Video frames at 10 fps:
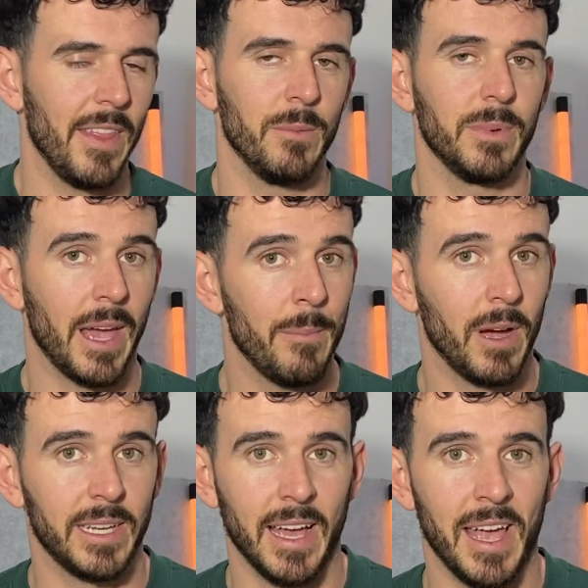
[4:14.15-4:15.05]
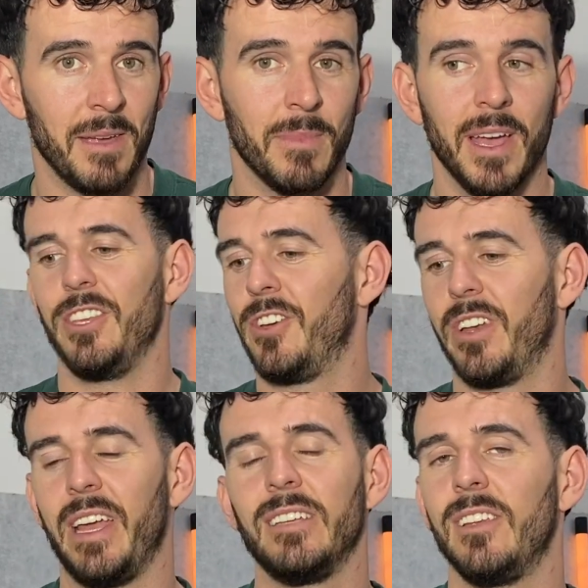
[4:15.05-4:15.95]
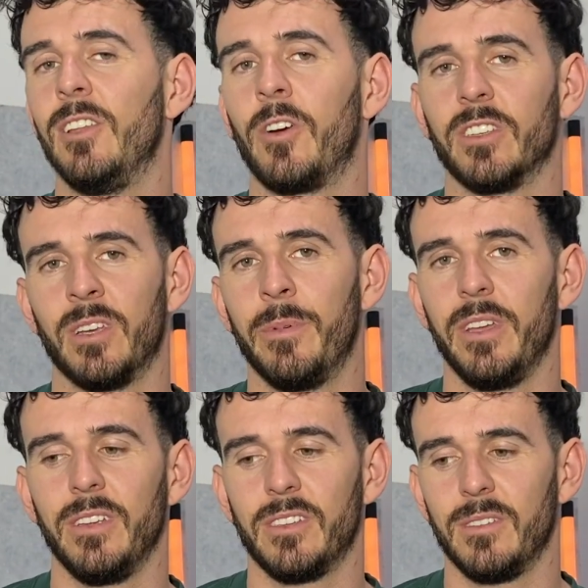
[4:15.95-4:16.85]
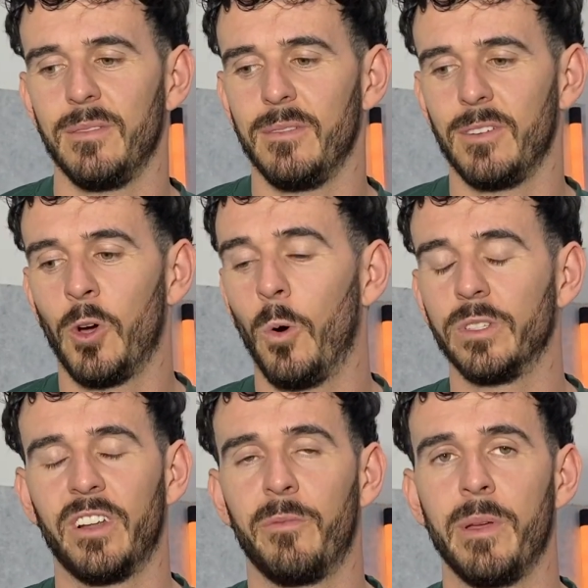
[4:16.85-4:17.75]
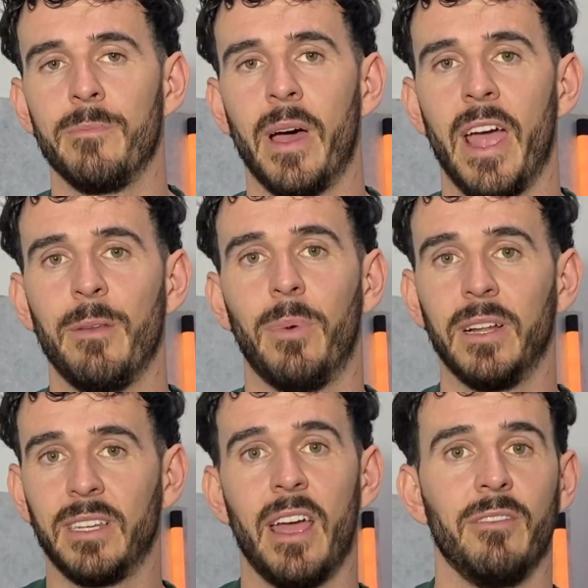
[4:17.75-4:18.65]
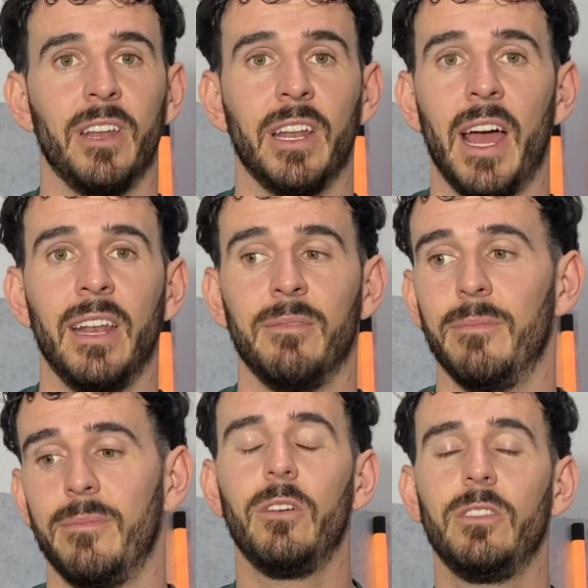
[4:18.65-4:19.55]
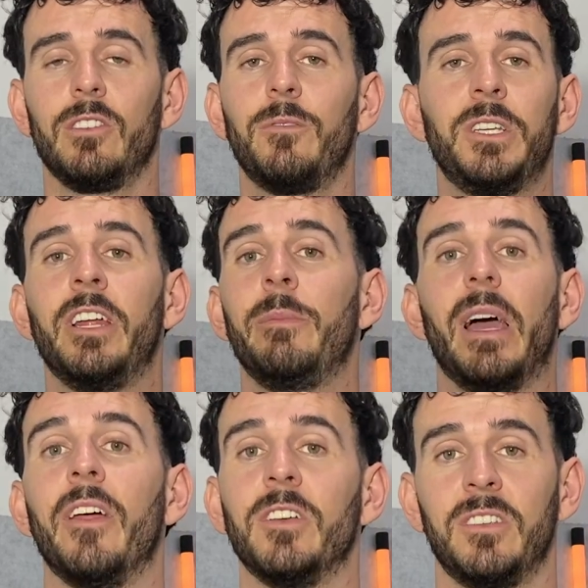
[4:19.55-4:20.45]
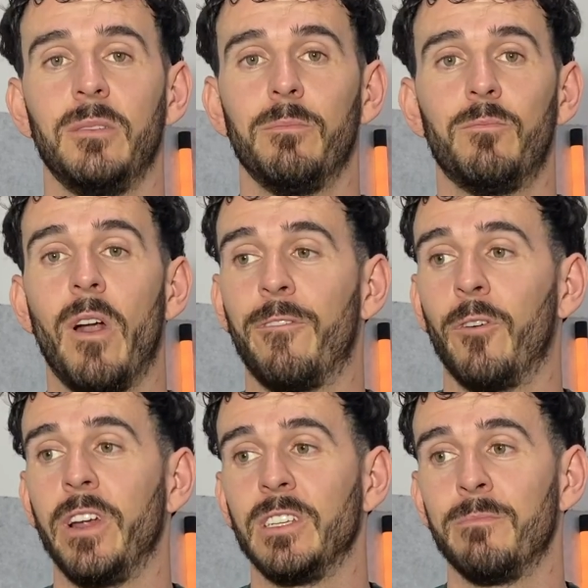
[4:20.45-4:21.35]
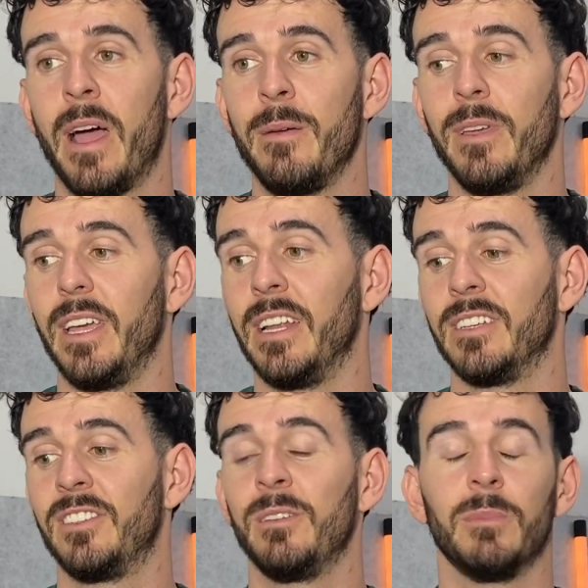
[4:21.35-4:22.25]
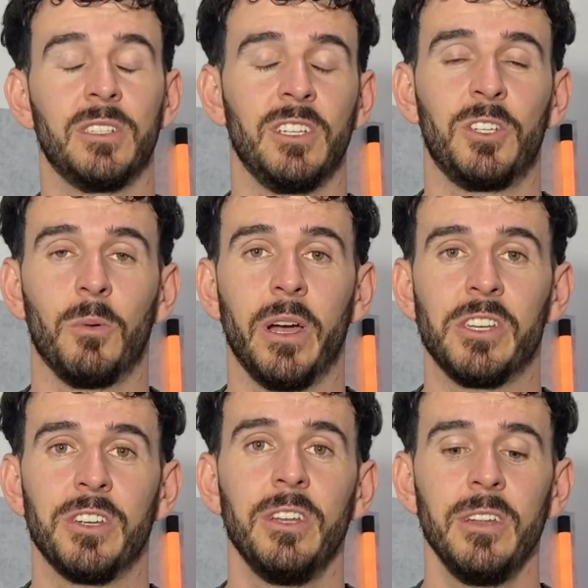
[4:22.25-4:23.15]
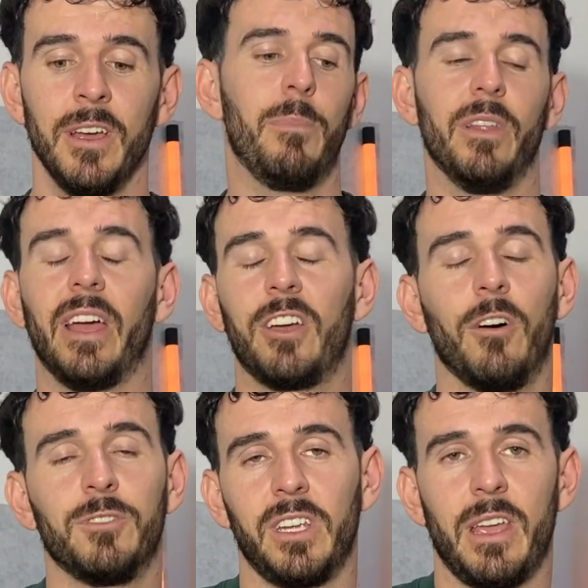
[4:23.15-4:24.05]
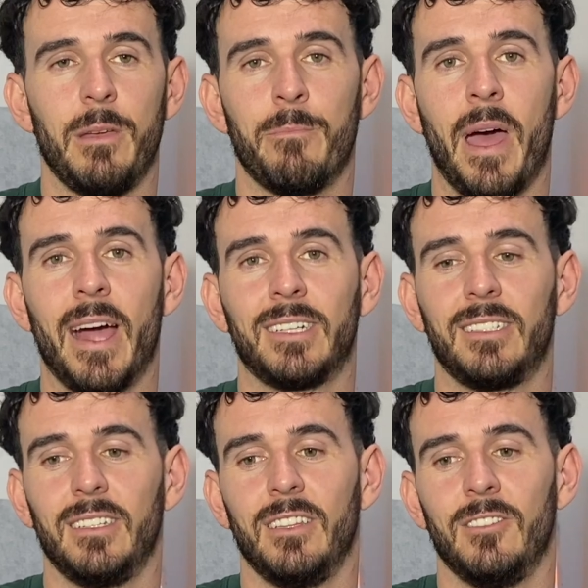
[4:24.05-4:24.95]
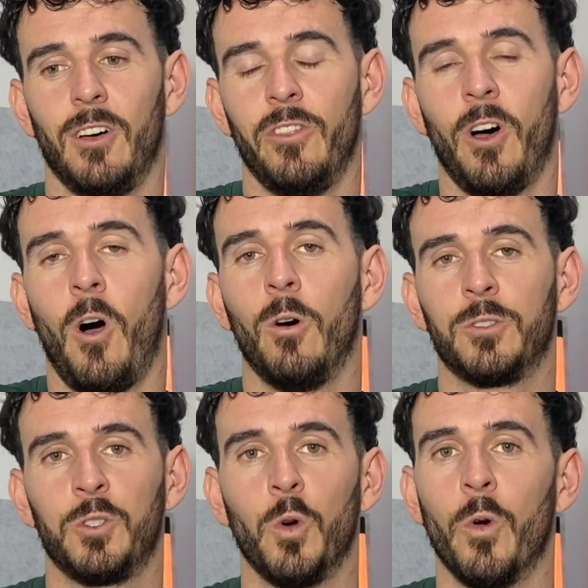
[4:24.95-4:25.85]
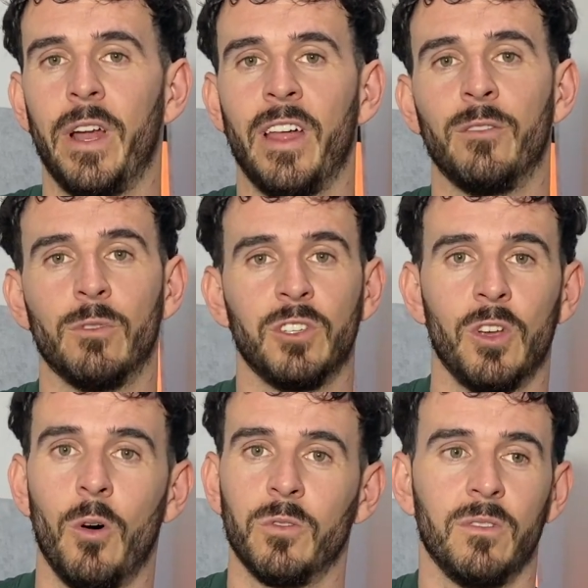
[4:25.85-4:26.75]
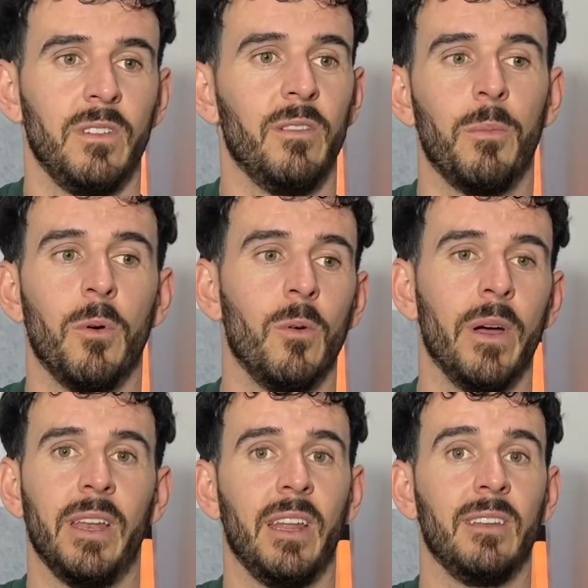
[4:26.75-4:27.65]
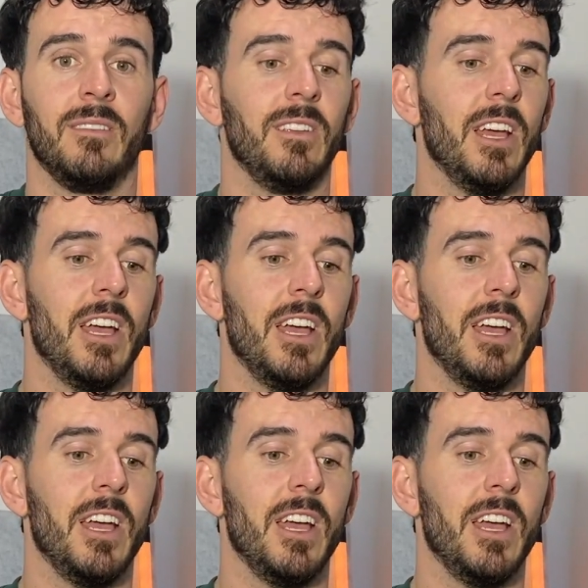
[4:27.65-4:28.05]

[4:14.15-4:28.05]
them game by game, you could easily look at some of these calls that have been made by David, and there's obviously going to be other referees maybe in a similar situation, but that could obviously impact the whole story and the result of Liverpool and